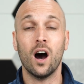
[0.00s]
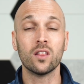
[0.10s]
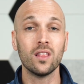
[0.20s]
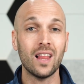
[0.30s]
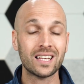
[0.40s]

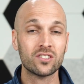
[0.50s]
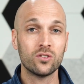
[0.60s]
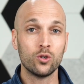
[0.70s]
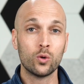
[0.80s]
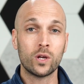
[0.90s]

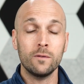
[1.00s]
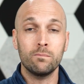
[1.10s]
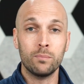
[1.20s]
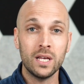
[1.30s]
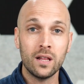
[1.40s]
unless you can
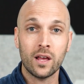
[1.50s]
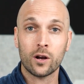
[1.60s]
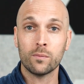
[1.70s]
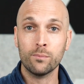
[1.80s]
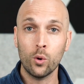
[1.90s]
be
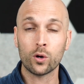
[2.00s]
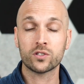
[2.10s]
there more.